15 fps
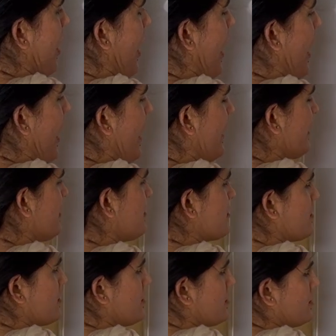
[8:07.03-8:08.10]
and
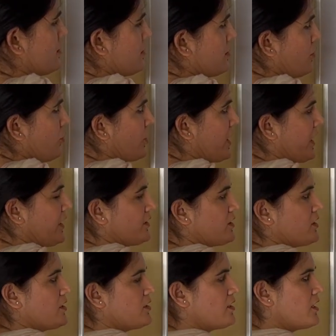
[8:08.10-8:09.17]

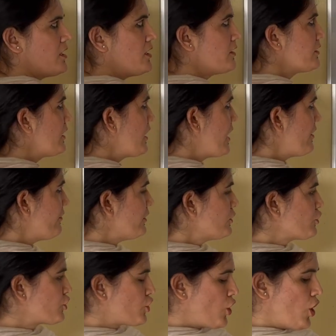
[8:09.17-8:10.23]
located near the
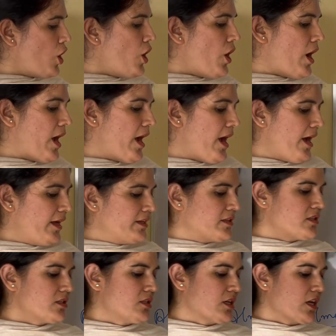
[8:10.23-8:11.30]
lower jaw,
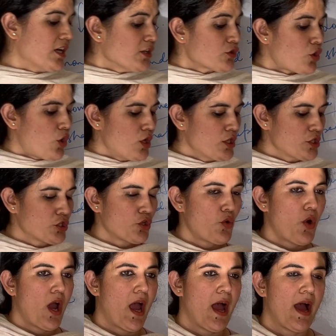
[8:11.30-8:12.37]
and it
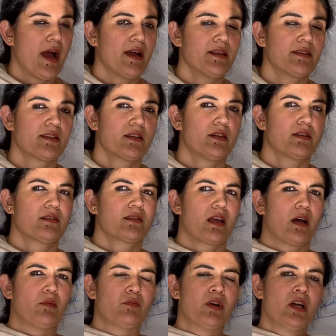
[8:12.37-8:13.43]
also has
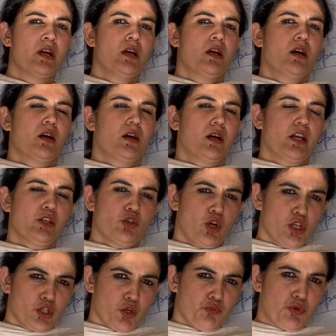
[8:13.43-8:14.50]
it
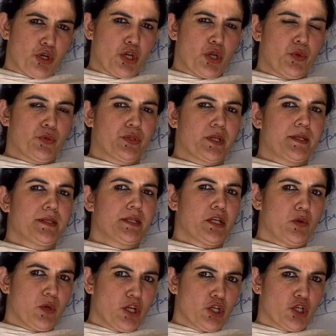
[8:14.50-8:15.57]
also produces
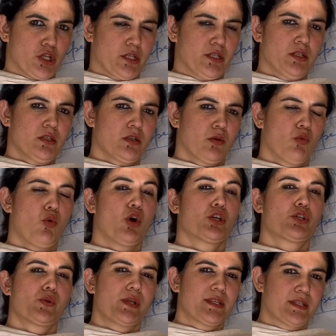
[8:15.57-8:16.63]
secretions,
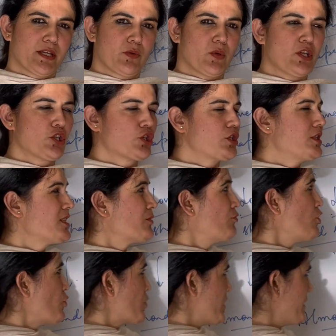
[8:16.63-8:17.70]
watery secretions,
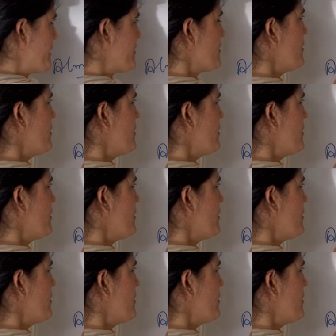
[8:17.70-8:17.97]
mucus